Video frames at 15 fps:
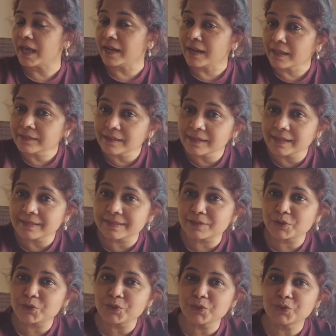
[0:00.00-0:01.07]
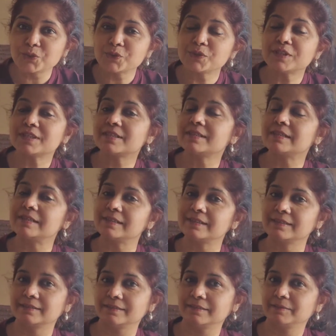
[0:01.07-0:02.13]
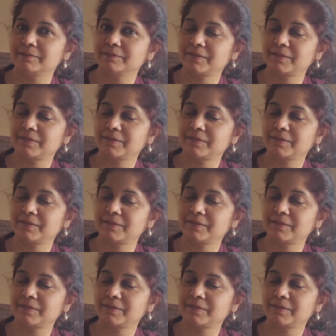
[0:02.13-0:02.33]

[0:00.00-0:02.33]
another letter to this little girl.